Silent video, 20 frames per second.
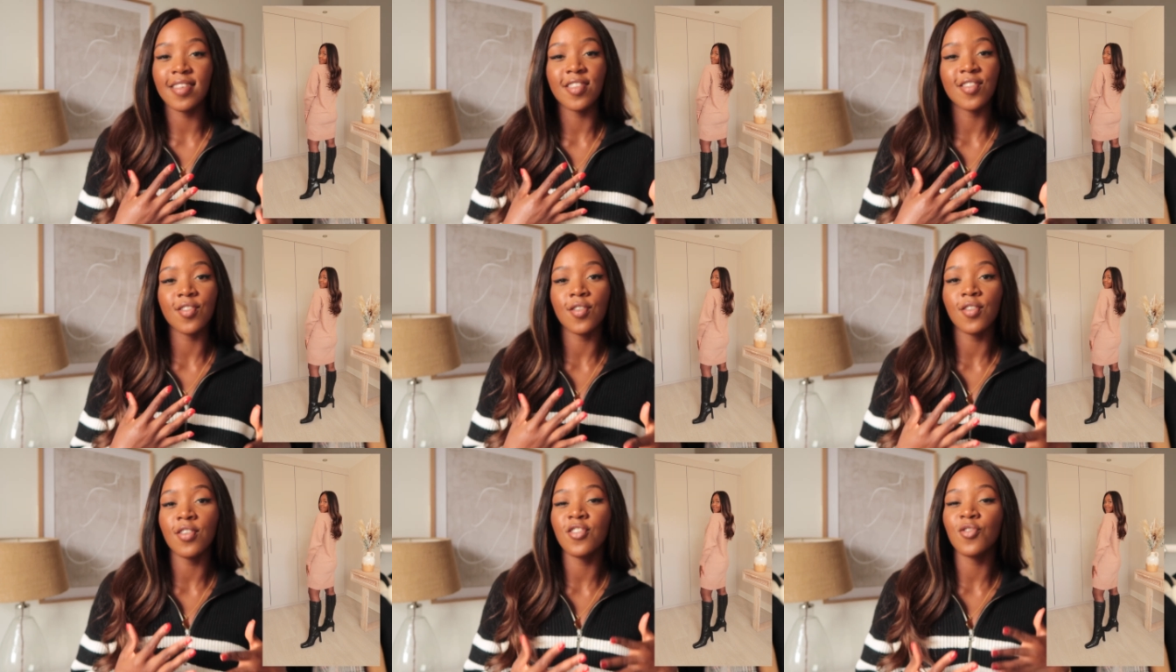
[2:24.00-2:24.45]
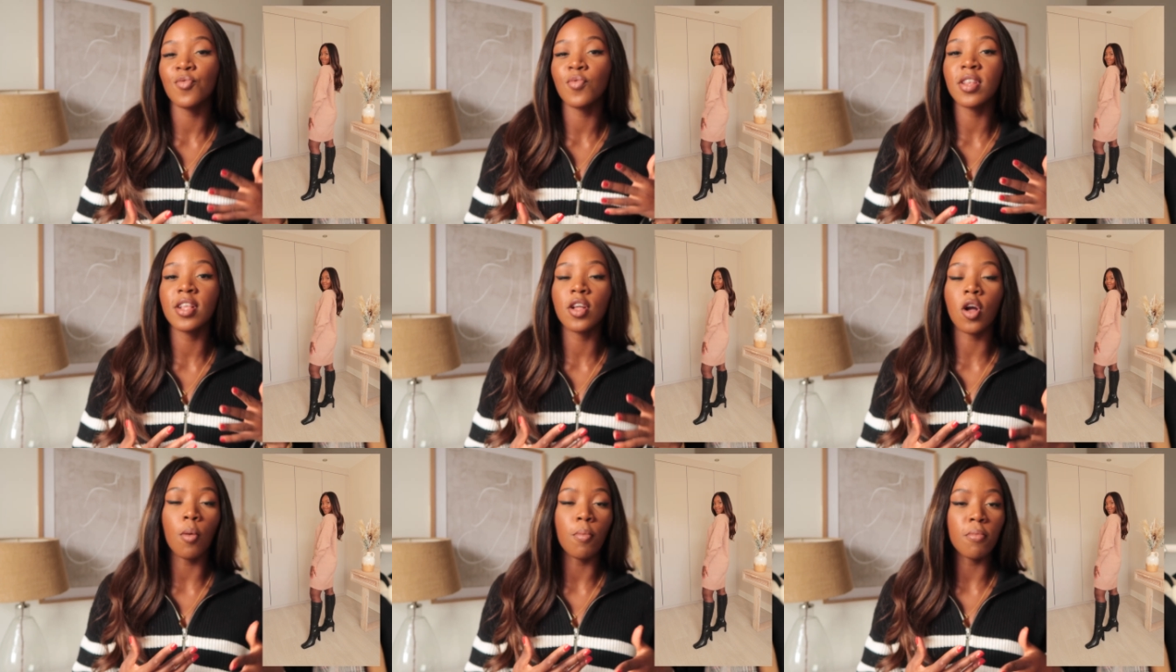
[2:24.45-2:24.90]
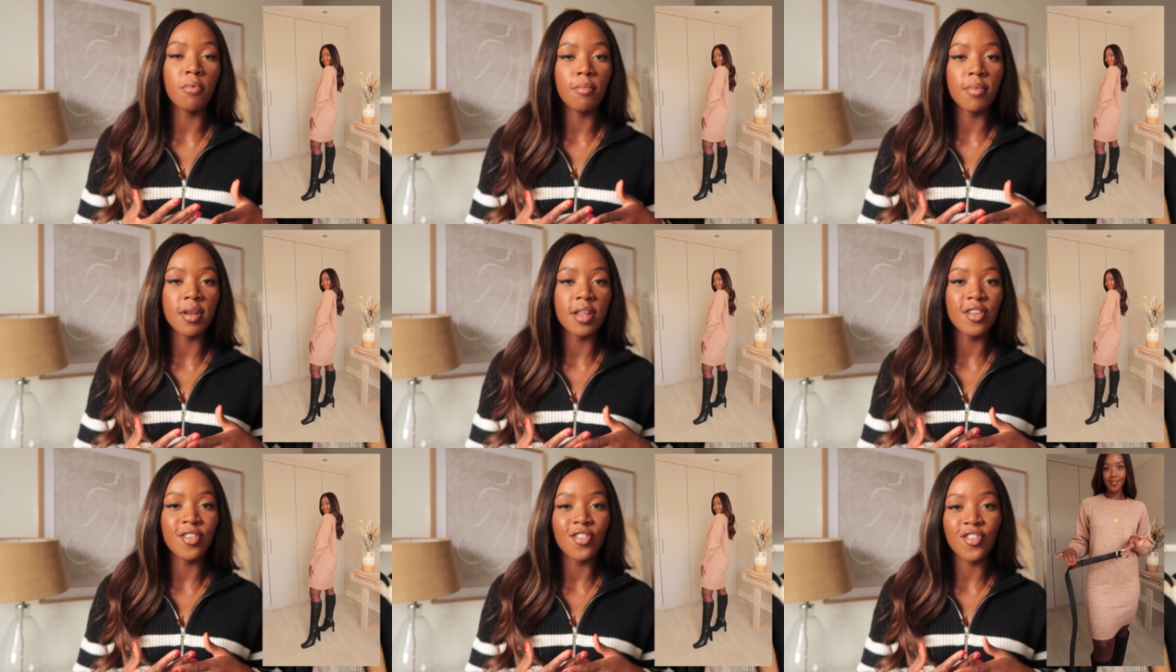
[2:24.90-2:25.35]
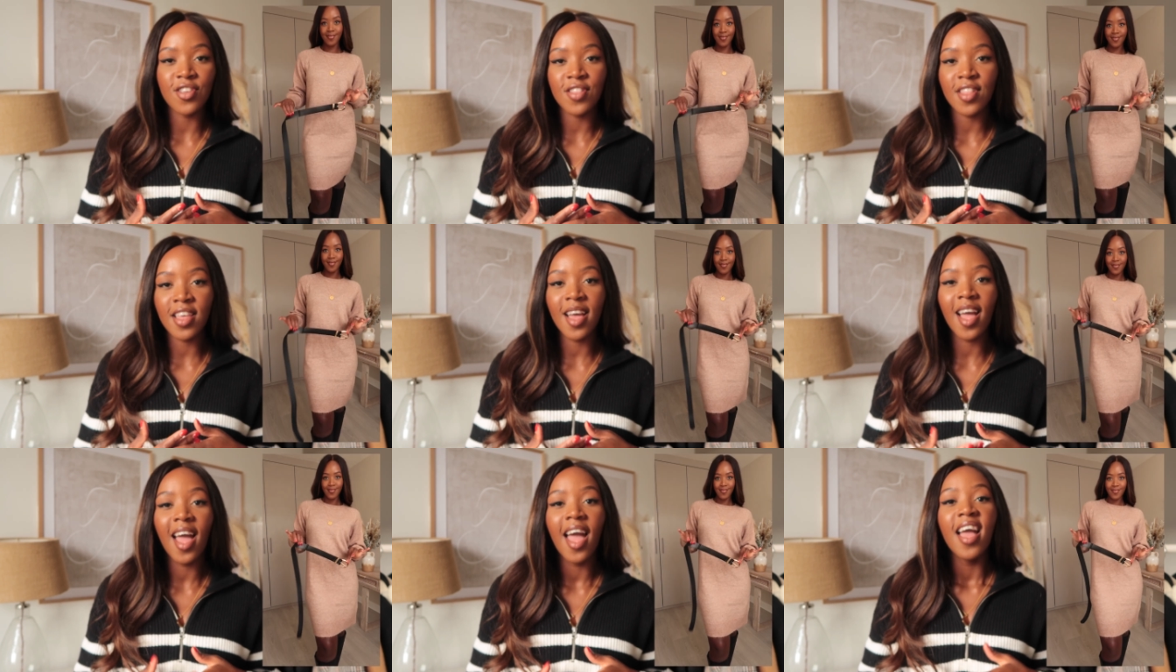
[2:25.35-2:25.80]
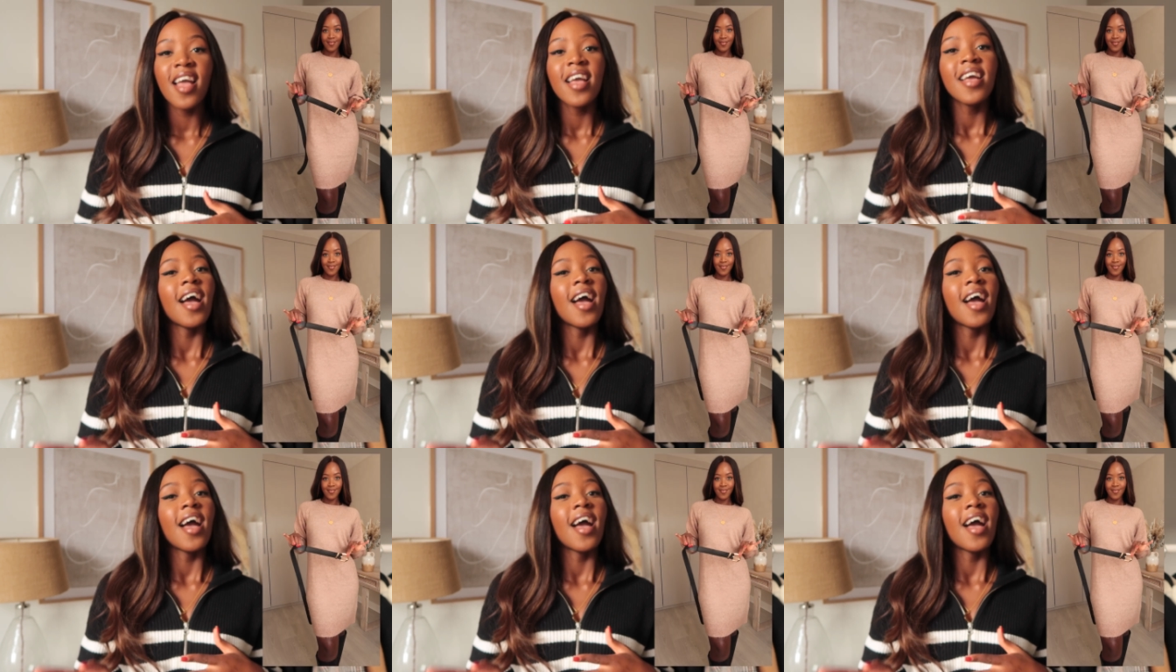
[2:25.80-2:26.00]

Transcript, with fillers: these colours really complement each other.